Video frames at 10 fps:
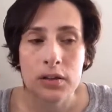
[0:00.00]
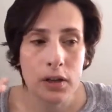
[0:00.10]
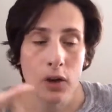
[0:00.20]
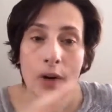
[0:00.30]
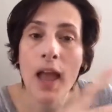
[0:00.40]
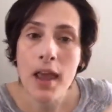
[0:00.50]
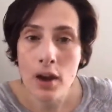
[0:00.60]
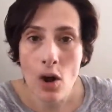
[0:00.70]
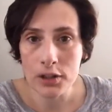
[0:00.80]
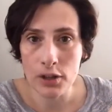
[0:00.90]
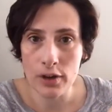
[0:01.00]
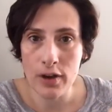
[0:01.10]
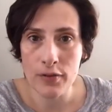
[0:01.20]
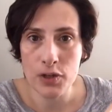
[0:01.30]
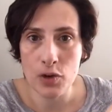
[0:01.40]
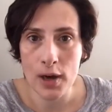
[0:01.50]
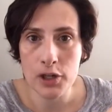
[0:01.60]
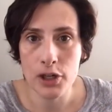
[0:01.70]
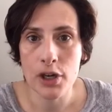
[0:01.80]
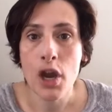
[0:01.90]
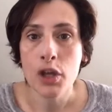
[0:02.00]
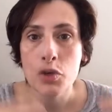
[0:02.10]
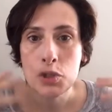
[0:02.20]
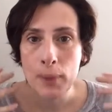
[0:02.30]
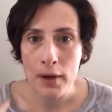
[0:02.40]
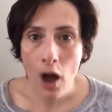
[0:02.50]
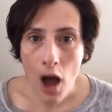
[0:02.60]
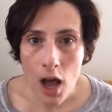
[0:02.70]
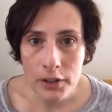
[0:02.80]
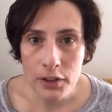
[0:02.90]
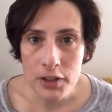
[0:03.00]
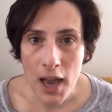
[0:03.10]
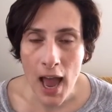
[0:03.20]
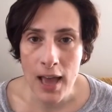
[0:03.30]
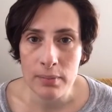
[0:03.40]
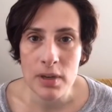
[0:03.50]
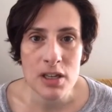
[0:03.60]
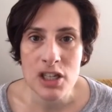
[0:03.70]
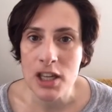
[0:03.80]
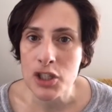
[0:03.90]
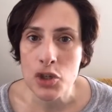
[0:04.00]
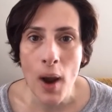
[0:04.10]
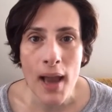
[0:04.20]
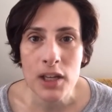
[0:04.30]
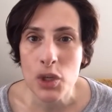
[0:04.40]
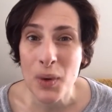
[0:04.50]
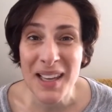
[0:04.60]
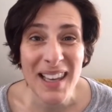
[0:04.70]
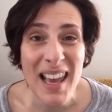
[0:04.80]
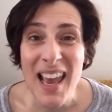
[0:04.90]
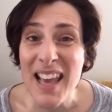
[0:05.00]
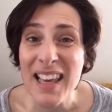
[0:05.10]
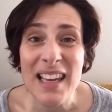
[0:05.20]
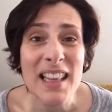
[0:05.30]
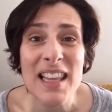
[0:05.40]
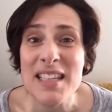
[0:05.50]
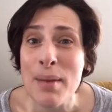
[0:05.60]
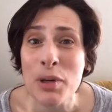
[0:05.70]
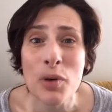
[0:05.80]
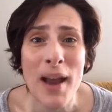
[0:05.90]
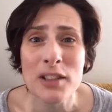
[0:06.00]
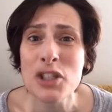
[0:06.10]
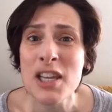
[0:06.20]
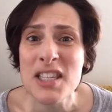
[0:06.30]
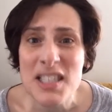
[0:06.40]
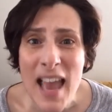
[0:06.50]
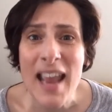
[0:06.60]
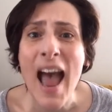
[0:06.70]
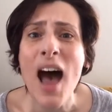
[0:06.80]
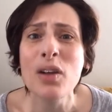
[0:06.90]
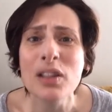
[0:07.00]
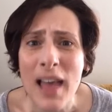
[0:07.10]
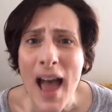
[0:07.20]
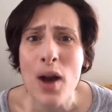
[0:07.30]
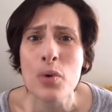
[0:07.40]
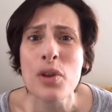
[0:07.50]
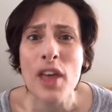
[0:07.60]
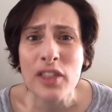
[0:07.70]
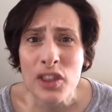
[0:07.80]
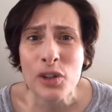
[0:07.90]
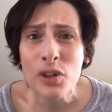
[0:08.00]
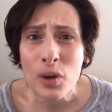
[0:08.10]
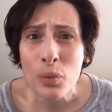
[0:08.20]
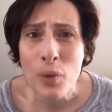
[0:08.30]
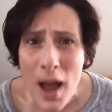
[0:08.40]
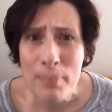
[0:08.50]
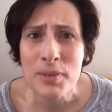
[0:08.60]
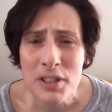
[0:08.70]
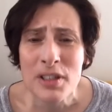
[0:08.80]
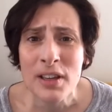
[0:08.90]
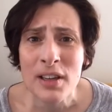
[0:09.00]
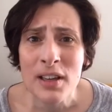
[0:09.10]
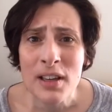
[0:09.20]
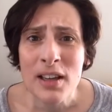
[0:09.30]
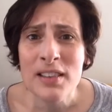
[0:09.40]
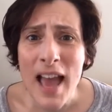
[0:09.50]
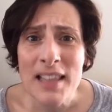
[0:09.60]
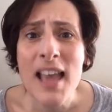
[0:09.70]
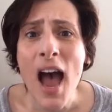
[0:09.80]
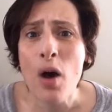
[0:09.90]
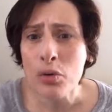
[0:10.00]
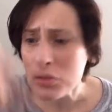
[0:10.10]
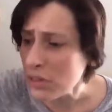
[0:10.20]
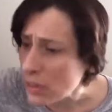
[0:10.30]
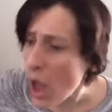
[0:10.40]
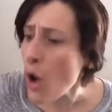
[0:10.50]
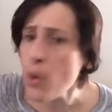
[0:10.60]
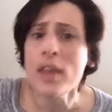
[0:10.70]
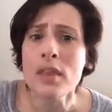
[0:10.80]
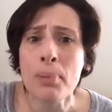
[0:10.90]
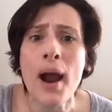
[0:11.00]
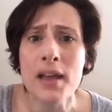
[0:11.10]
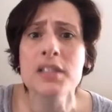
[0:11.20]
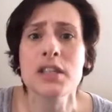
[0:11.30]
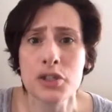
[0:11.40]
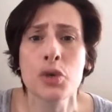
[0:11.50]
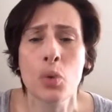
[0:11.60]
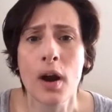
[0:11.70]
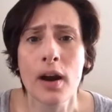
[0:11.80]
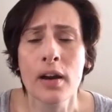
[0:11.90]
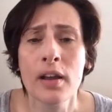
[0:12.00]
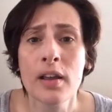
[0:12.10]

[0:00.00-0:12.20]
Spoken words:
create an alternative structure, you spend all your time just trying to get the Democrats to say out loud that they're corrupt. That's how low in the process you are.